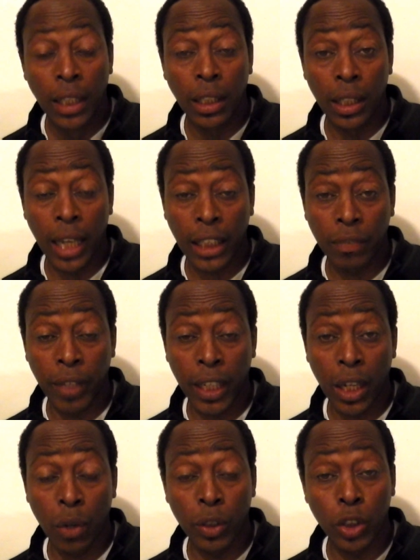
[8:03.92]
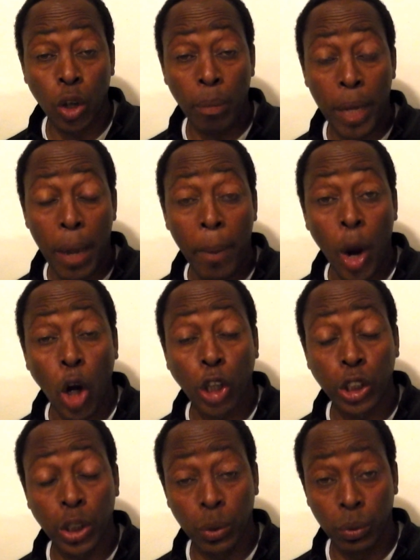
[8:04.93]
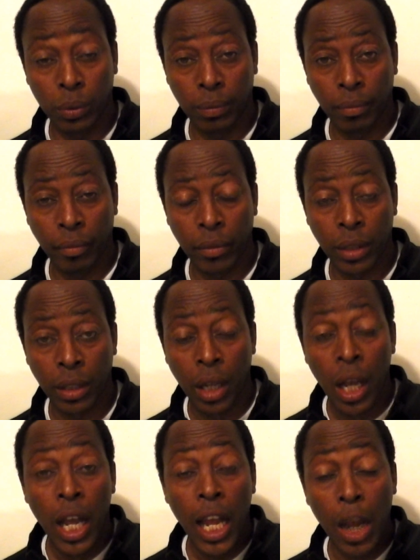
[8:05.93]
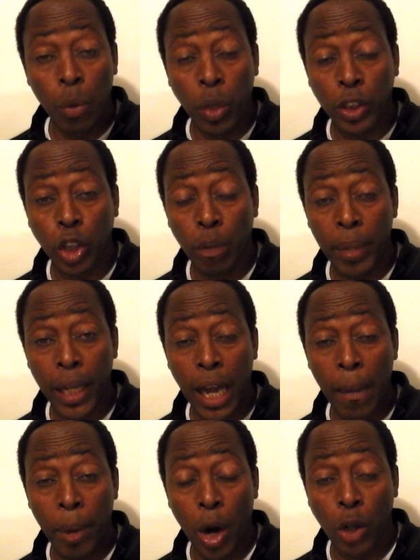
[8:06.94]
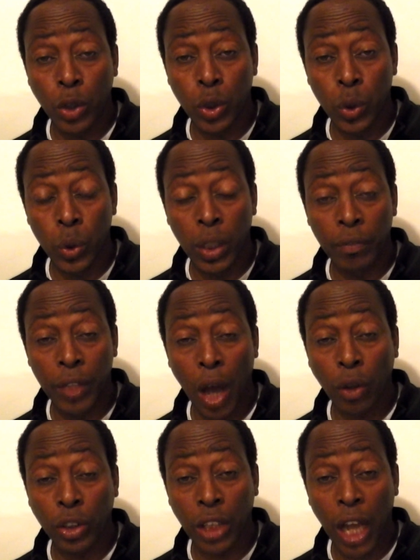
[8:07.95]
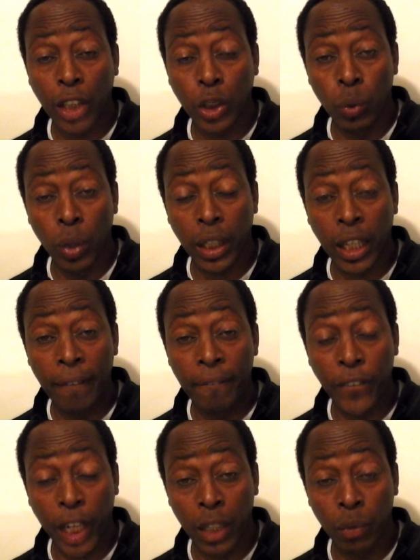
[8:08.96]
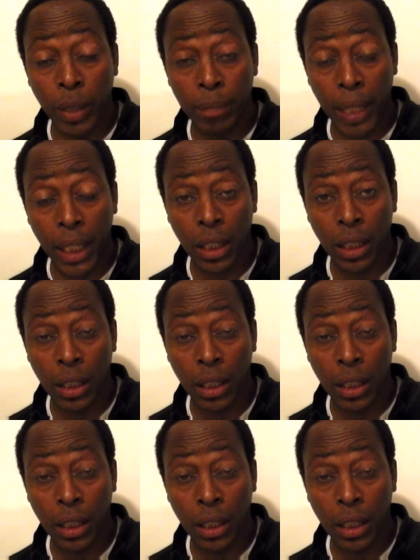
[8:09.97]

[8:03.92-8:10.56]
The next video is going to be a part two. And what's going to be in that part two, if y'all decide you want to keep fucking with me,